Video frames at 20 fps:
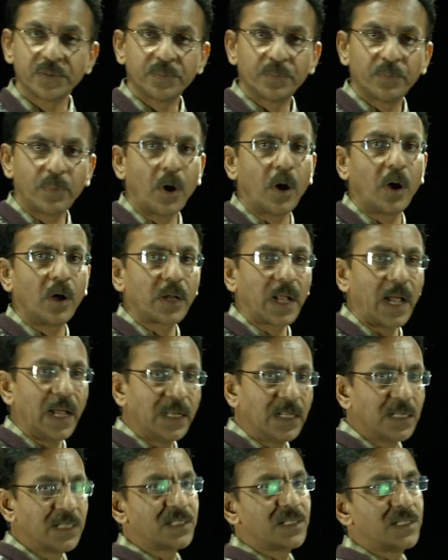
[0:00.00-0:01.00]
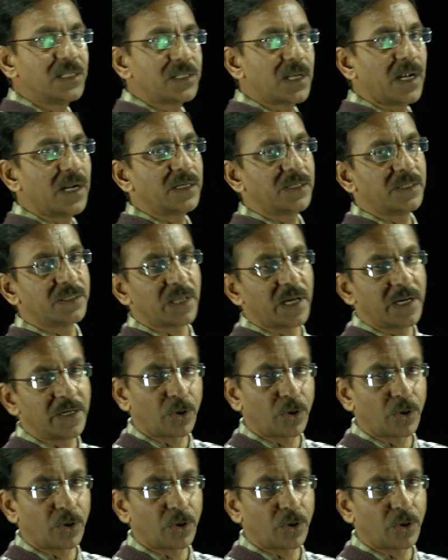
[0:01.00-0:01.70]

for analysis and design